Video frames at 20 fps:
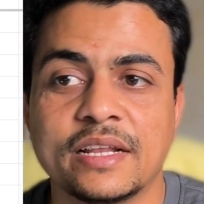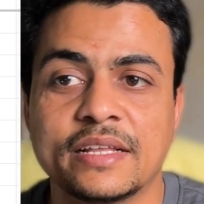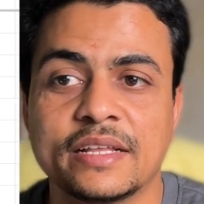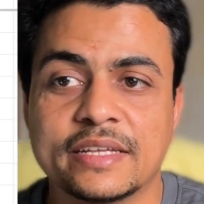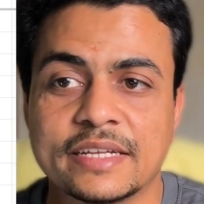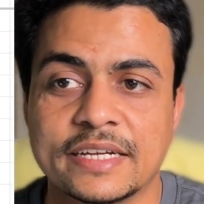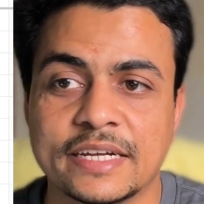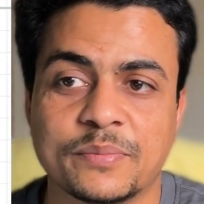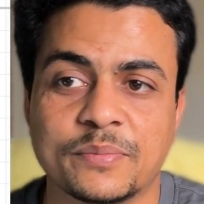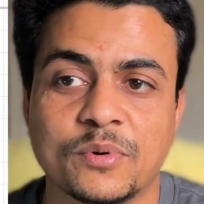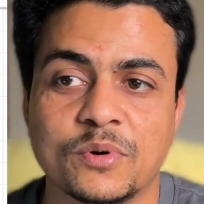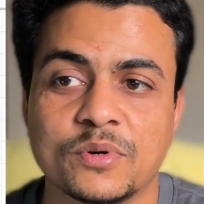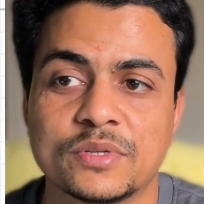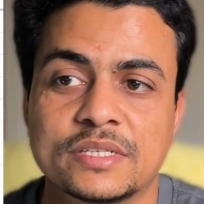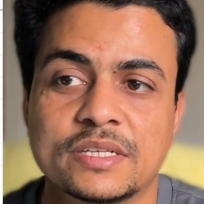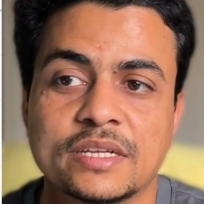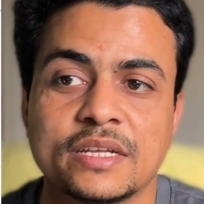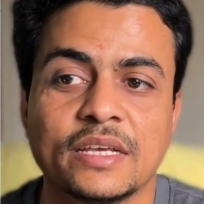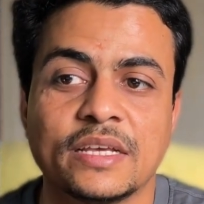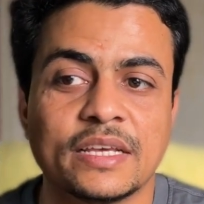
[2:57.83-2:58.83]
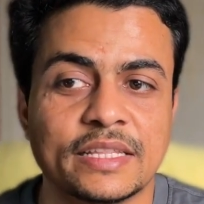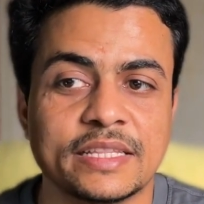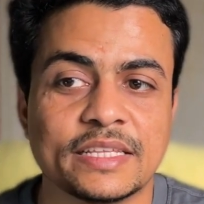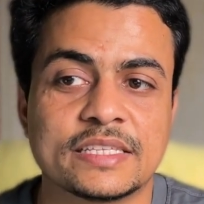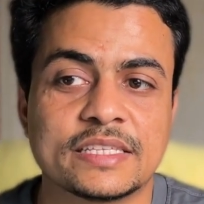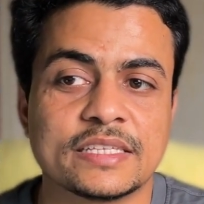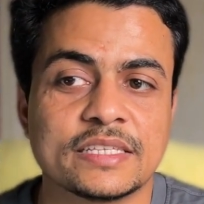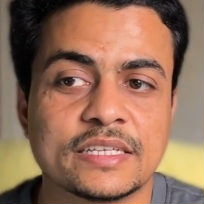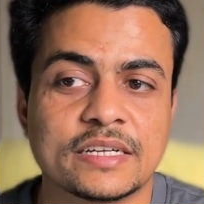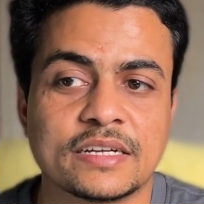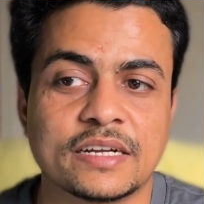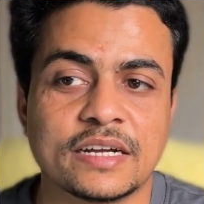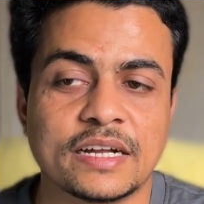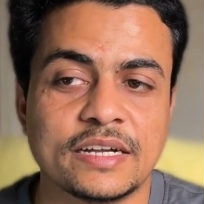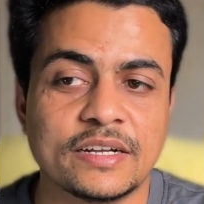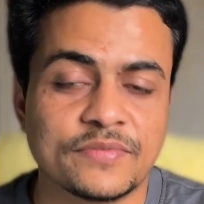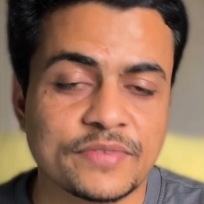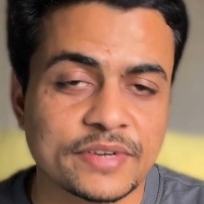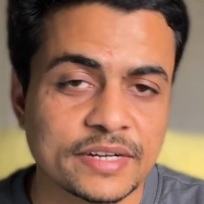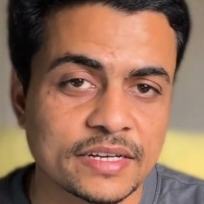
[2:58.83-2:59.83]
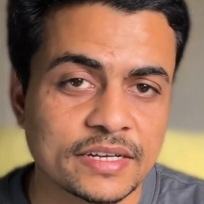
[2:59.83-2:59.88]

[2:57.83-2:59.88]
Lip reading: create post. This is a kind of trigger